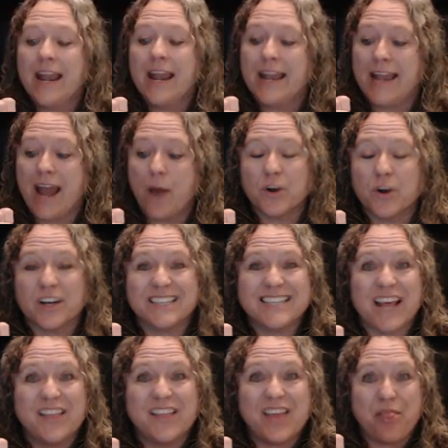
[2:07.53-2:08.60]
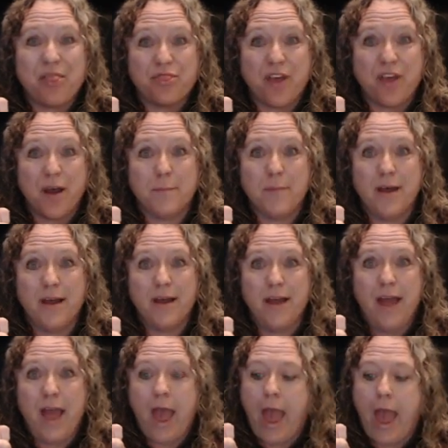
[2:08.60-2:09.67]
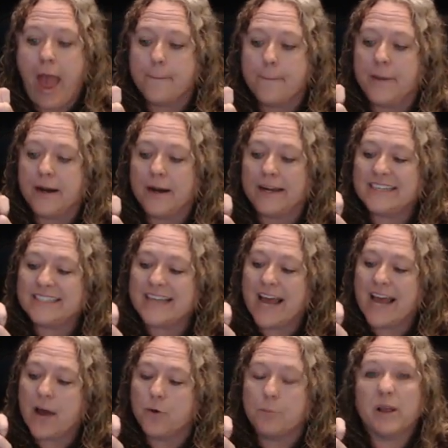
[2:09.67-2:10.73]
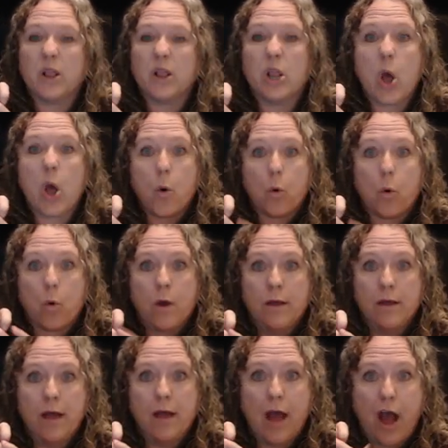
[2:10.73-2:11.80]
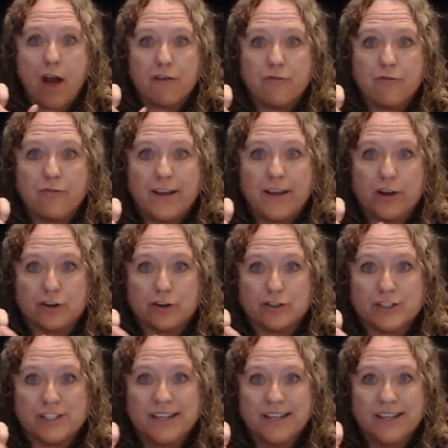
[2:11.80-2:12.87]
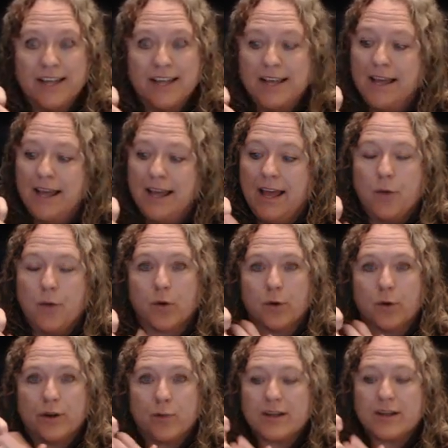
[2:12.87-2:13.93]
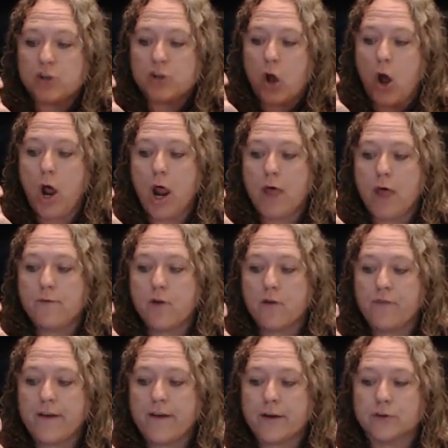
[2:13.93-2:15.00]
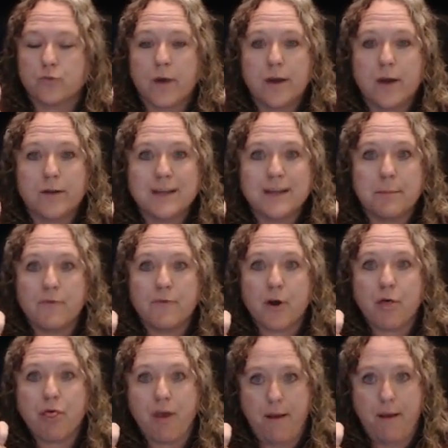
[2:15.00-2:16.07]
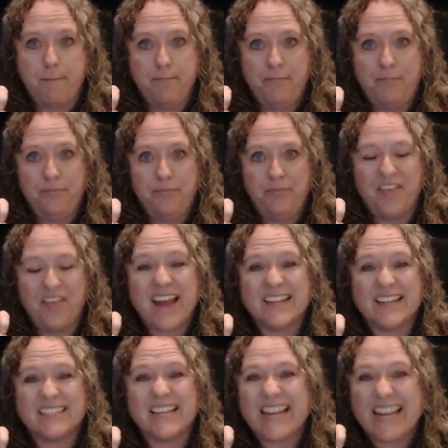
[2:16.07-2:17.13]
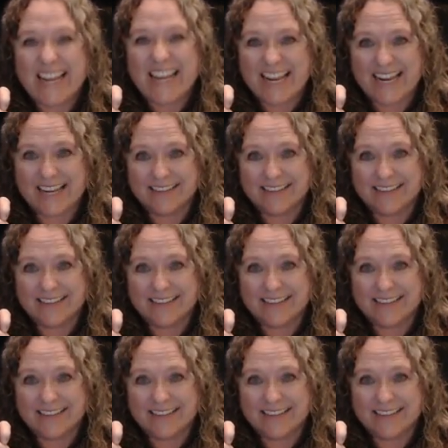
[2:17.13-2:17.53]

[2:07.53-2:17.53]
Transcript: Now we're going to take that thumb and put it down below our fingers. We're going to rest all of our fingers right on top of our thumb. That is an E.